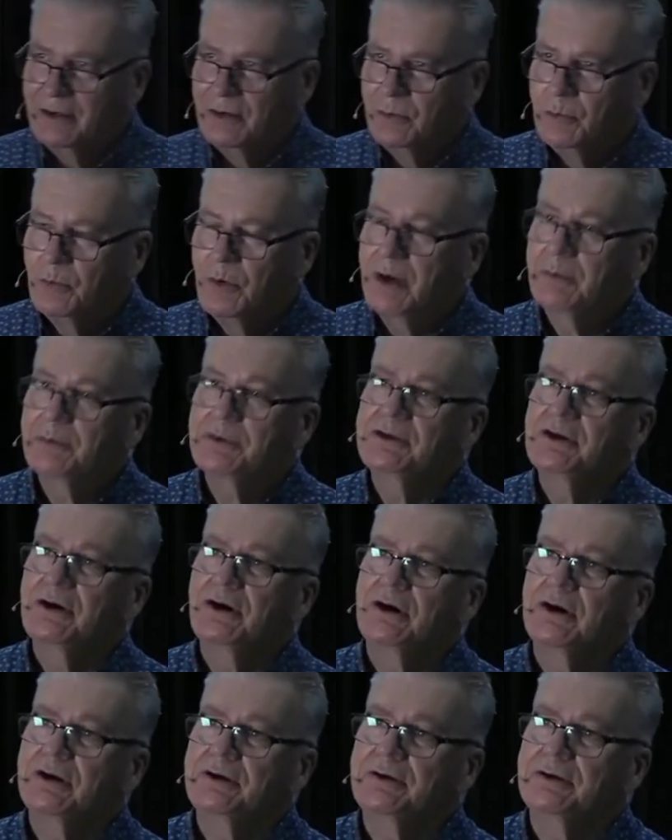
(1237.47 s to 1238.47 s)
Why would
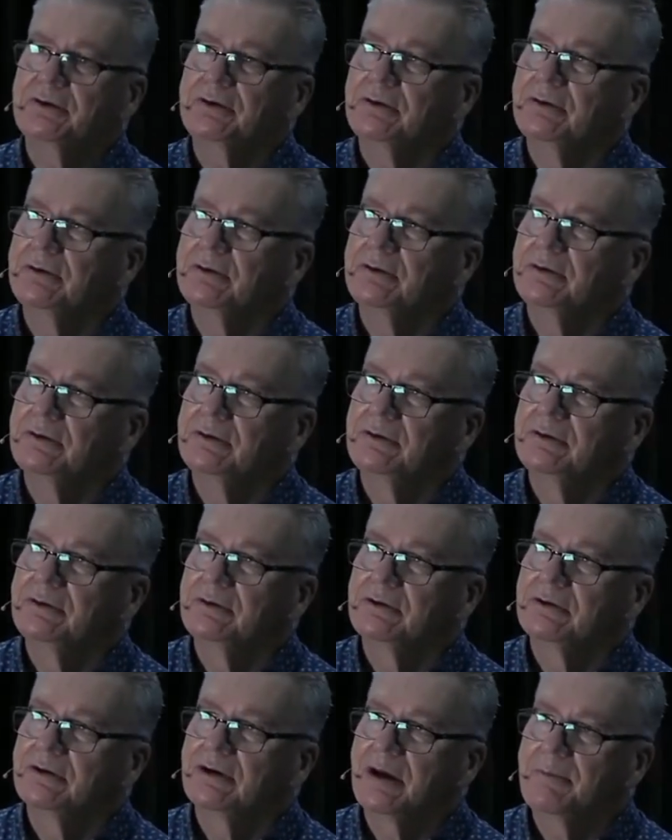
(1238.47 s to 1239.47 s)
God
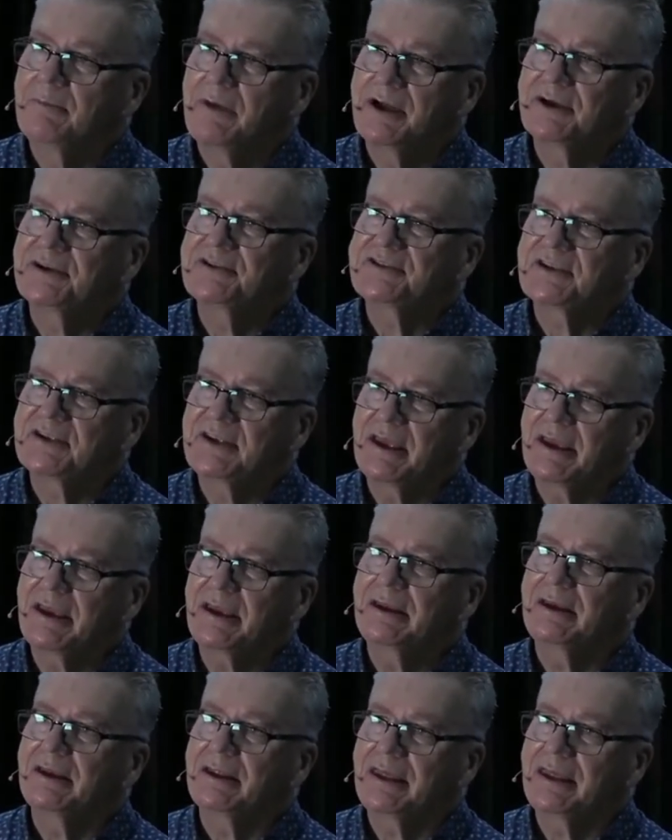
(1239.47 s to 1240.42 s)
command us again,